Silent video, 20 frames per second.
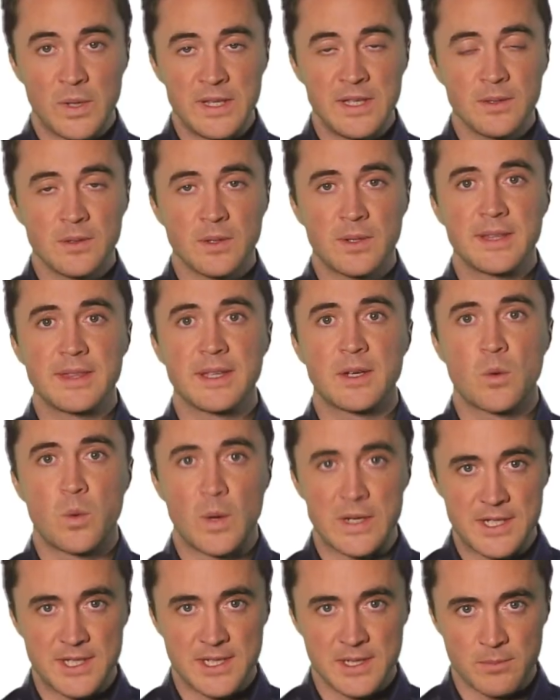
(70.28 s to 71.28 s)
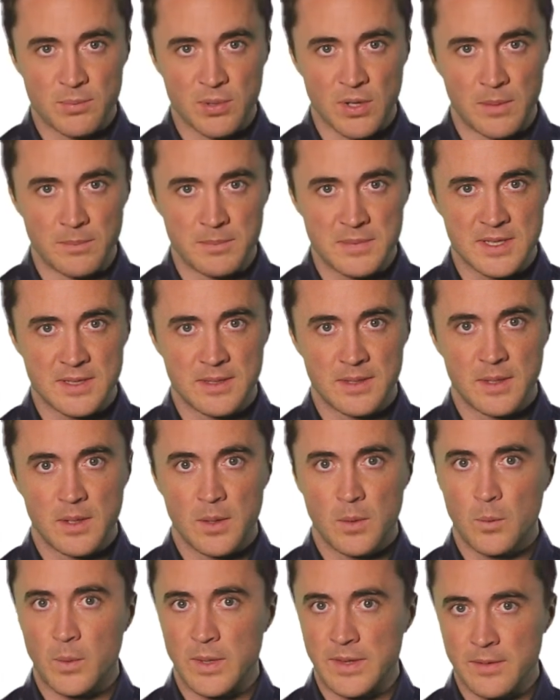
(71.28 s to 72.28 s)
When you look at the question prompt,
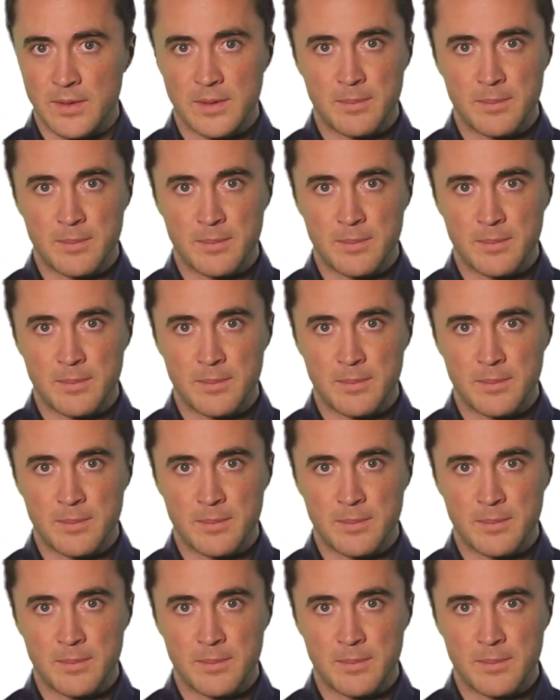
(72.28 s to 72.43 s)
whether